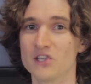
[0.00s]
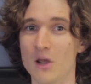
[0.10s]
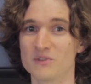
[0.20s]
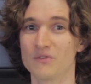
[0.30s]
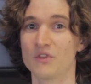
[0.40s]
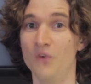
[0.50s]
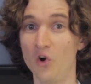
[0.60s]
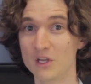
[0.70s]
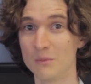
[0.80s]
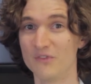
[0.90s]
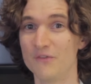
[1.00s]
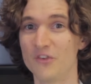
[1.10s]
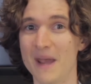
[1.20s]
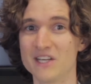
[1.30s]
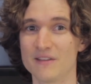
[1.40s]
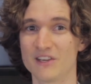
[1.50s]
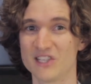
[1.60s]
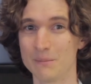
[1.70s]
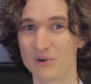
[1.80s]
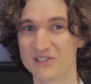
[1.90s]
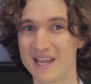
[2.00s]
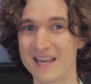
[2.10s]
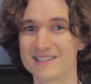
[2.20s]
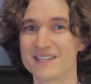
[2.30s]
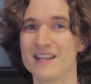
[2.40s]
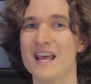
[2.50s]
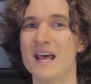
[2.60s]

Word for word: in terms of the volume of information that she presents,